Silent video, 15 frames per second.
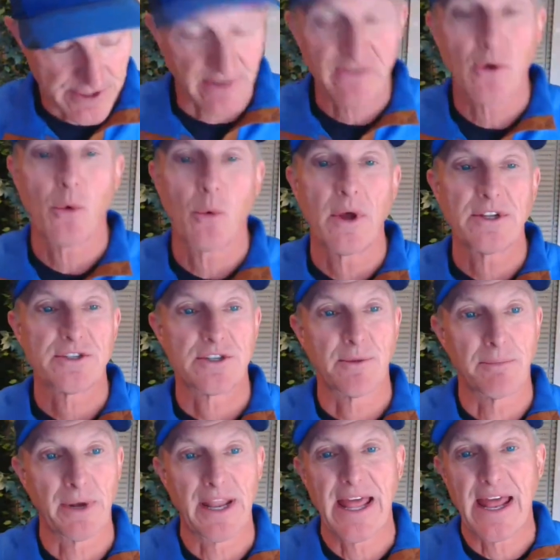And everyone wants to
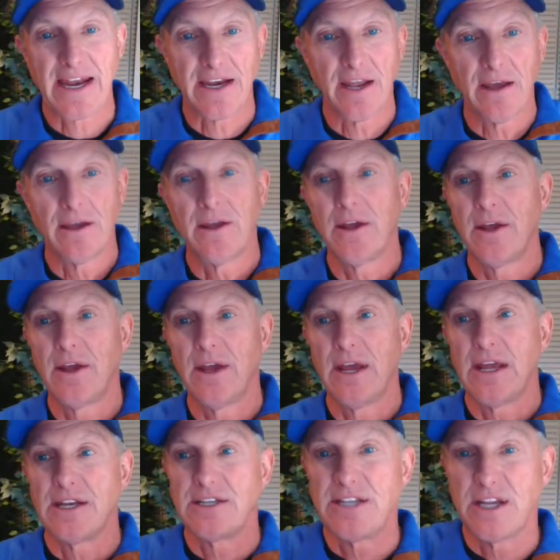blend
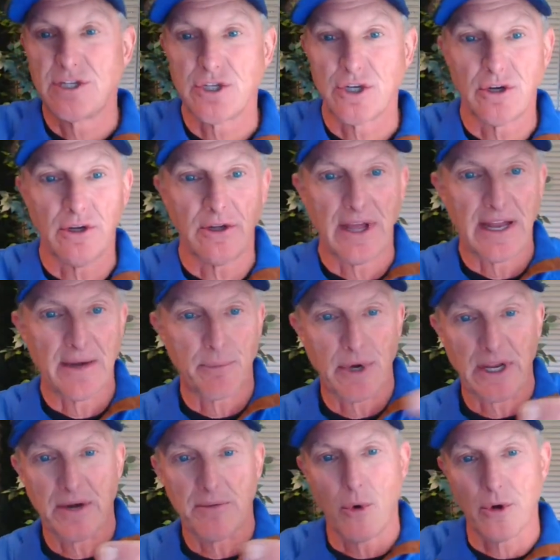digital and brick
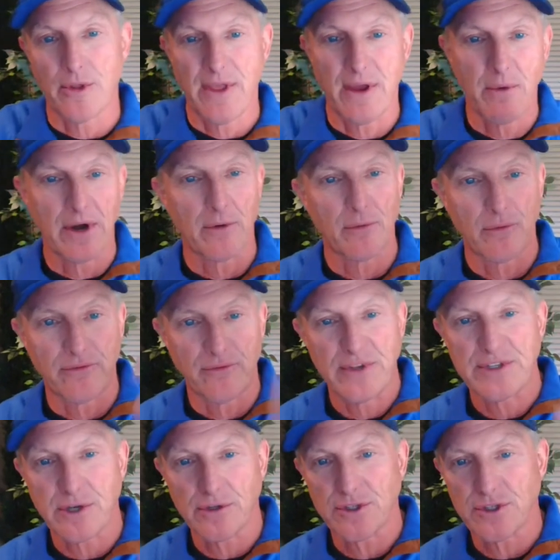and mortar. They want a
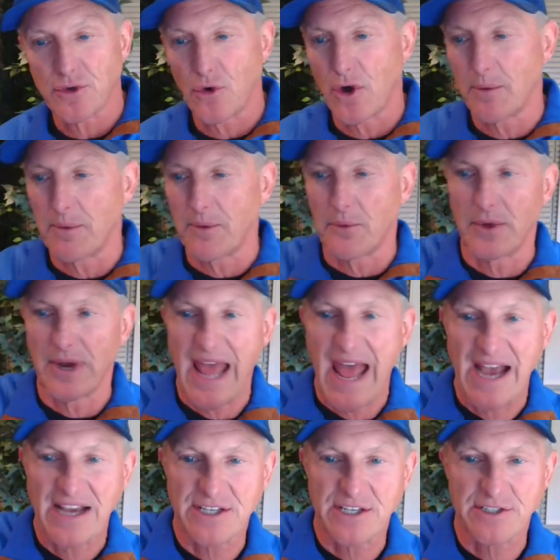physical store, but want
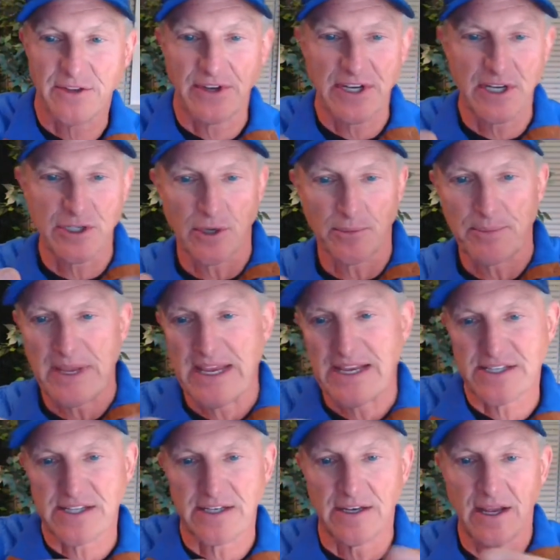access to the digital
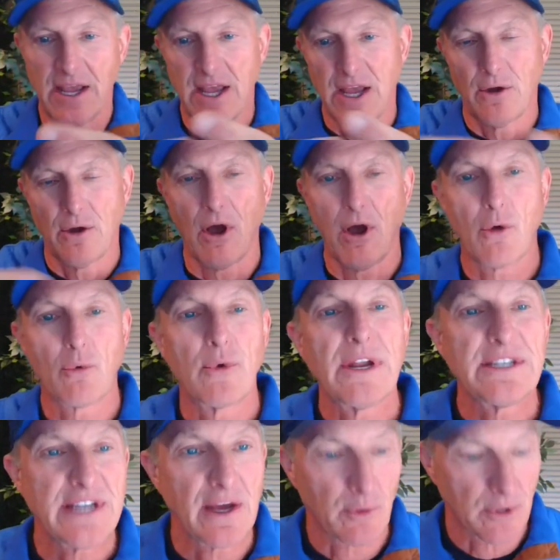piece. And well,
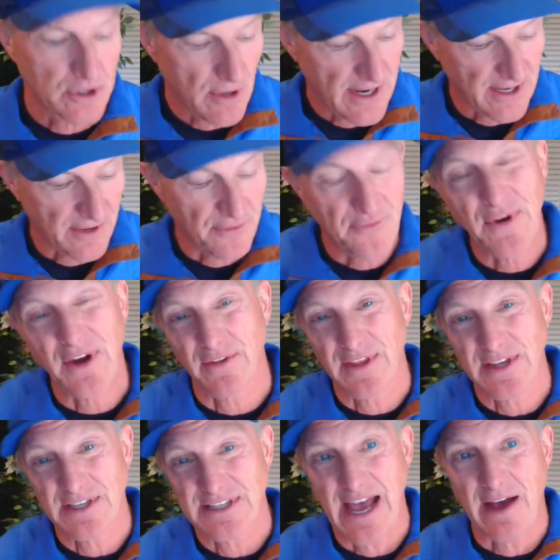retail, we're trying to figure
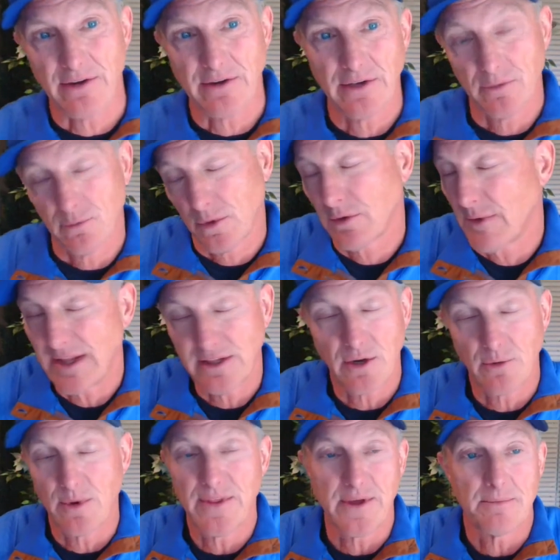this out. And we're right there
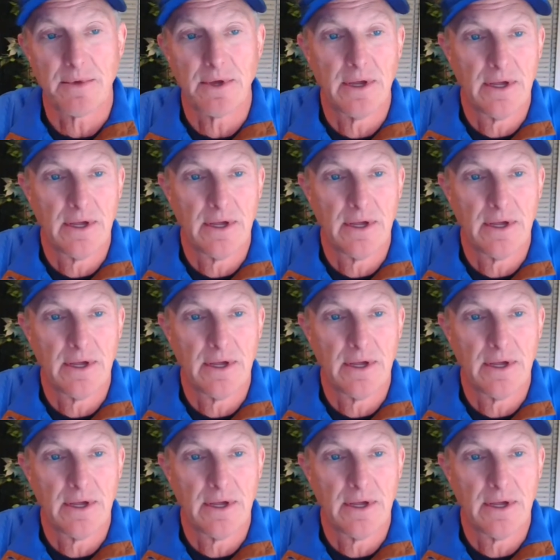with them.